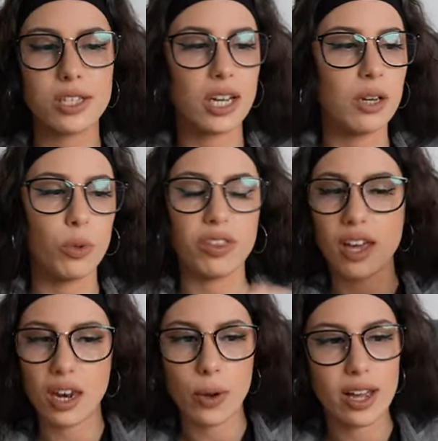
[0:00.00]
scene with
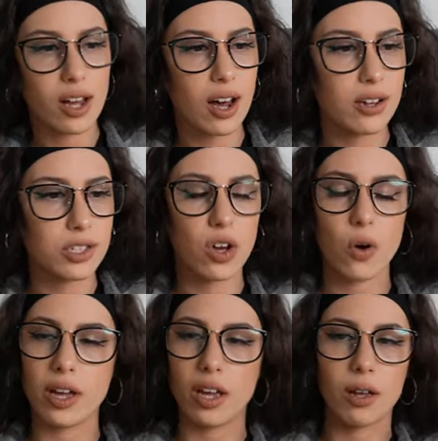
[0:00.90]
getaway cars
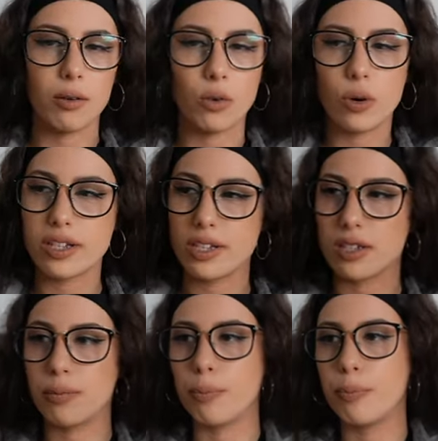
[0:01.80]
going and noises
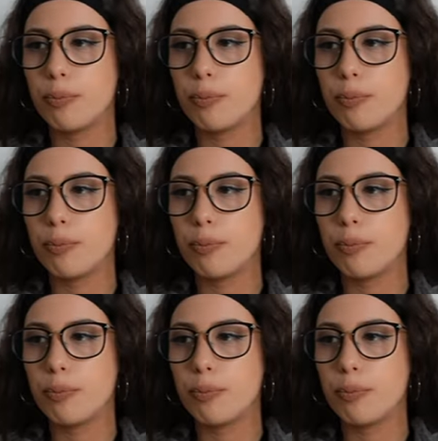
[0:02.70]
and